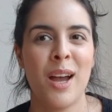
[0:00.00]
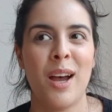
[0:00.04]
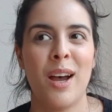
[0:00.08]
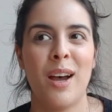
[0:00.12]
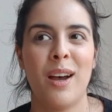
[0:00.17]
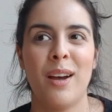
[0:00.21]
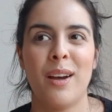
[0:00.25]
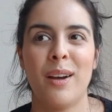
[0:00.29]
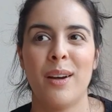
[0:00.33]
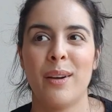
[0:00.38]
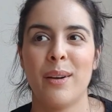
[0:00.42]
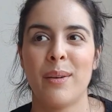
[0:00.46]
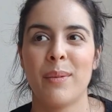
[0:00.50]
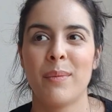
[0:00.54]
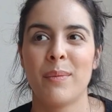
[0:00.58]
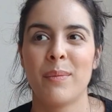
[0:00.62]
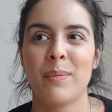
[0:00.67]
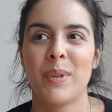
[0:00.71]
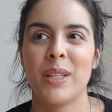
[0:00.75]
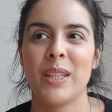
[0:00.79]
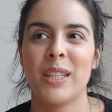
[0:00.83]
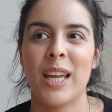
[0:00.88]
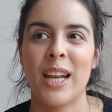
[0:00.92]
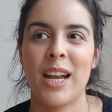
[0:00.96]

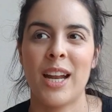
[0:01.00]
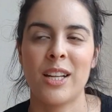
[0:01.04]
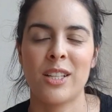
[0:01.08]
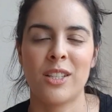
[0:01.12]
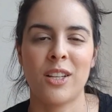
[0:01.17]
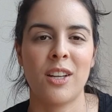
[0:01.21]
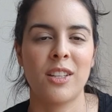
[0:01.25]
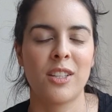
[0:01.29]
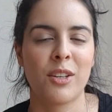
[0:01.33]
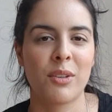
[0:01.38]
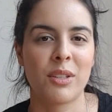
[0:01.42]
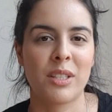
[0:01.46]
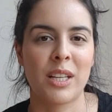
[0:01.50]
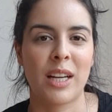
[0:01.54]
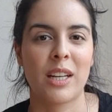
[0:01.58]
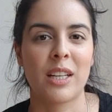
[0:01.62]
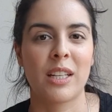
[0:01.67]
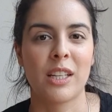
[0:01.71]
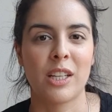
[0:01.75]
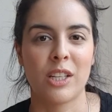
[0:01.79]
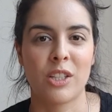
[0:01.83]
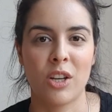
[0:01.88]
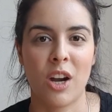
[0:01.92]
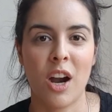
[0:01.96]
But then I saw there was, like, a
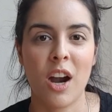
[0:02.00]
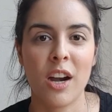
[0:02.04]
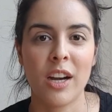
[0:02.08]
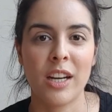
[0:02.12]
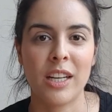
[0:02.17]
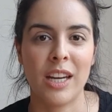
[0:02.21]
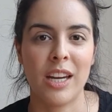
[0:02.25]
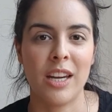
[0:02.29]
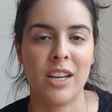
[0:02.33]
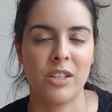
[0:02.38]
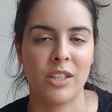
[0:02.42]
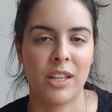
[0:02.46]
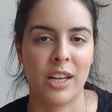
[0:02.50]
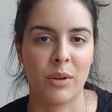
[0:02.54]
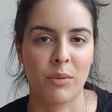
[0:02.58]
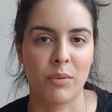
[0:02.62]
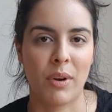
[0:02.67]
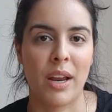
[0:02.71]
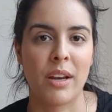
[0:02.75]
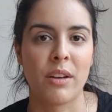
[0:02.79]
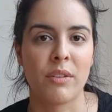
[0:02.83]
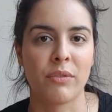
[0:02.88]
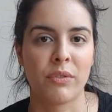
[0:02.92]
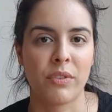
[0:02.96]
guitar case, like,
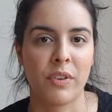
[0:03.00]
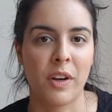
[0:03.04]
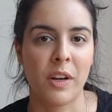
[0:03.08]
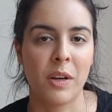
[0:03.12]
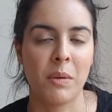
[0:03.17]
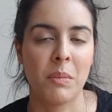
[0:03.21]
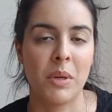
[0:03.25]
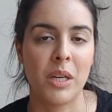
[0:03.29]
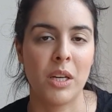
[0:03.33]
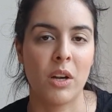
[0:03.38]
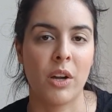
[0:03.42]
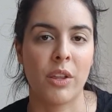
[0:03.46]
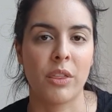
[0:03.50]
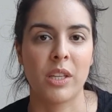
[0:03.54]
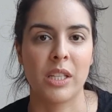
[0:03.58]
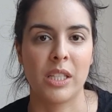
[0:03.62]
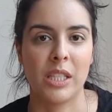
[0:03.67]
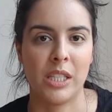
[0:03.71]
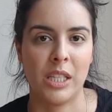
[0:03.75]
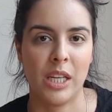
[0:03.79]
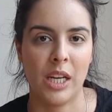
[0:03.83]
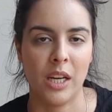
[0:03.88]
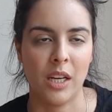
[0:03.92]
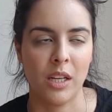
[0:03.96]
right in front of me on the
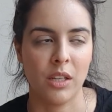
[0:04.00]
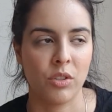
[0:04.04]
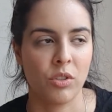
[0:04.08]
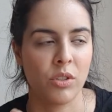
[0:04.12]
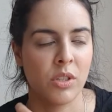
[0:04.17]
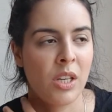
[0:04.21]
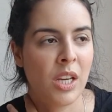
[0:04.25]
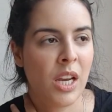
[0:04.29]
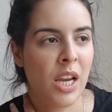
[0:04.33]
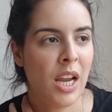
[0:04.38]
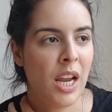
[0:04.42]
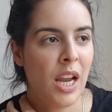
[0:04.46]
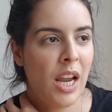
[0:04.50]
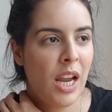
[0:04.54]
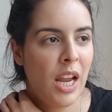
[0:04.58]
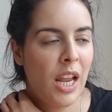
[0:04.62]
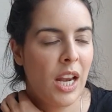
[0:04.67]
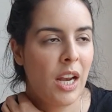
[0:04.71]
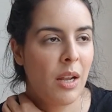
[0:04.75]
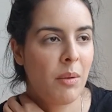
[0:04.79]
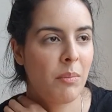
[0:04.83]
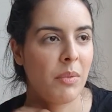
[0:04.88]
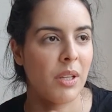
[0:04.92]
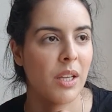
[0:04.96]
stage.
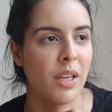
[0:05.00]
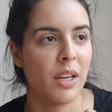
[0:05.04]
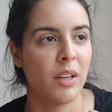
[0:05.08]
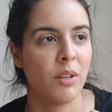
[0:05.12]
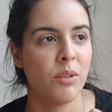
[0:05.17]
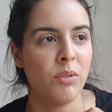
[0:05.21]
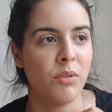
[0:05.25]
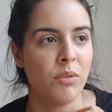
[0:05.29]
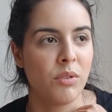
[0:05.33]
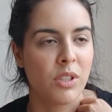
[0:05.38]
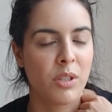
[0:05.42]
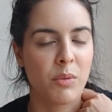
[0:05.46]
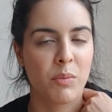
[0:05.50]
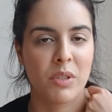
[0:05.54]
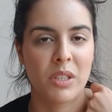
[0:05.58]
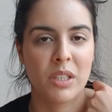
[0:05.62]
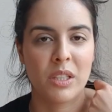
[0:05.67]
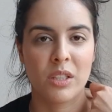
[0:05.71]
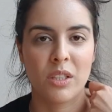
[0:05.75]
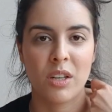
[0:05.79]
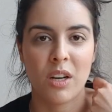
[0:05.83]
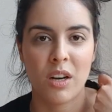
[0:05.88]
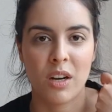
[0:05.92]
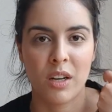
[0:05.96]
And I'm like, oh, someone's
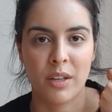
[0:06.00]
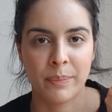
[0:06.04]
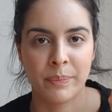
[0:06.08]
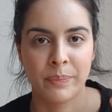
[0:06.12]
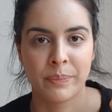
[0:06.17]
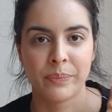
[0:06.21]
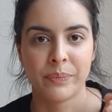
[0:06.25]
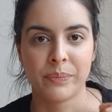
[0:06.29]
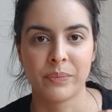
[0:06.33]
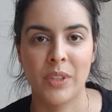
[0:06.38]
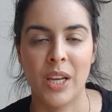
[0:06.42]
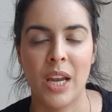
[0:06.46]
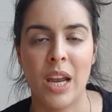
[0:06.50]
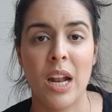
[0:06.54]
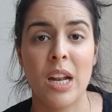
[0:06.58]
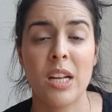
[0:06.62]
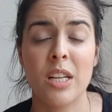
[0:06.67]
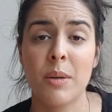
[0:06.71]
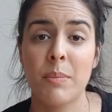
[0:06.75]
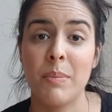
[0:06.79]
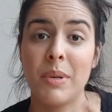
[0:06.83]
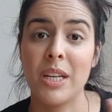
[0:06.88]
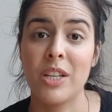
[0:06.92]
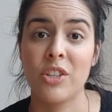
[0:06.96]
guitar. And it
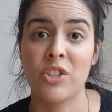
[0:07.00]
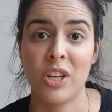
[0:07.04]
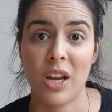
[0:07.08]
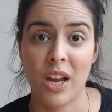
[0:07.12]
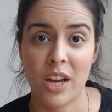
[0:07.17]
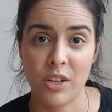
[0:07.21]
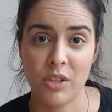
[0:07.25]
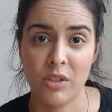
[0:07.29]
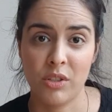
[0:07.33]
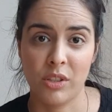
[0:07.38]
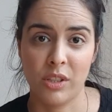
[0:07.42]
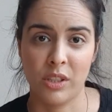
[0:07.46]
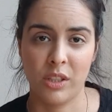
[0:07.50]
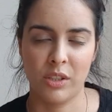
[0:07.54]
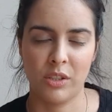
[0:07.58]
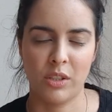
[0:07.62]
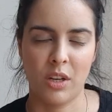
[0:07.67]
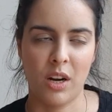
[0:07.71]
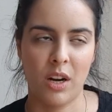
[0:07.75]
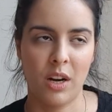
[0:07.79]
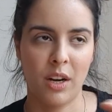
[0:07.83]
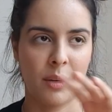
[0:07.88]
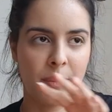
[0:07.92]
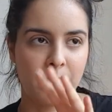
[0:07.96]
ended up being Chanyeol's
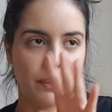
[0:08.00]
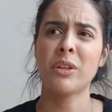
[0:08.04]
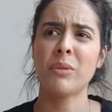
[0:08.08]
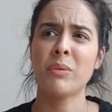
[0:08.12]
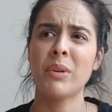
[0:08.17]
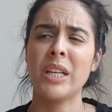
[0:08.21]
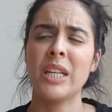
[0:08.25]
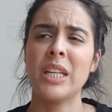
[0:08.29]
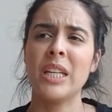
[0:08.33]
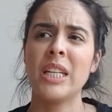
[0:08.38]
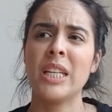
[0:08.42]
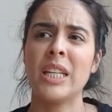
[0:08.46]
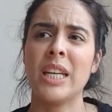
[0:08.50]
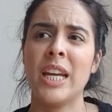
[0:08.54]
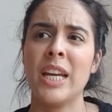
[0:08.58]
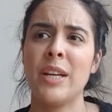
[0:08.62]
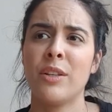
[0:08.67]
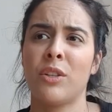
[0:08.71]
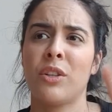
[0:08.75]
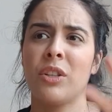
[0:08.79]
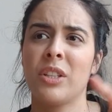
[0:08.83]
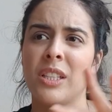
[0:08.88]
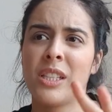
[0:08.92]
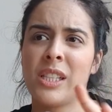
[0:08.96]
guitar. So when he came,
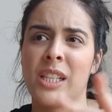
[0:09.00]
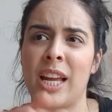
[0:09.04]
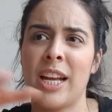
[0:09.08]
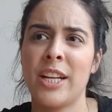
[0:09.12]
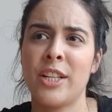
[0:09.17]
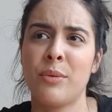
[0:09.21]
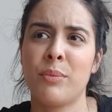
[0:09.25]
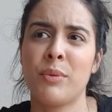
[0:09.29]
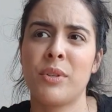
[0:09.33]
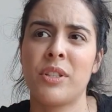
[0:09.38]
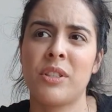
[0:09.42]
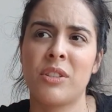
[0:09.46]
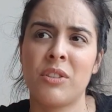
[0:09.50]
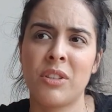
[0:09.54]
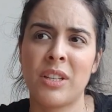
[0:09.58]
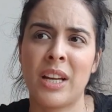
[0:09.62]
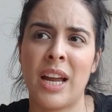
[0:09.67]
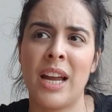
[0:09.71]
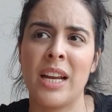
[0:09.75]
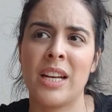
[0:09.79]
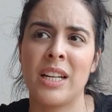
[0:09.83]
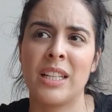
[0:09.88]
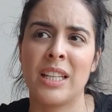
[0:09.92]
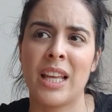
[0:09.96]
so the lights were still
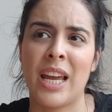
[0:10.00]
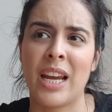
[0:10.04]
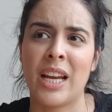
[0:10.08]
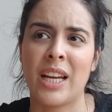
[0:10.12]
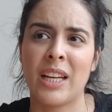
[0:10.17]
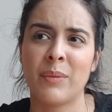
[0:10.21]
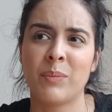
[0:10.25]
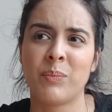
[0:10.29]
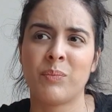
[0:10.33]
kind of, like,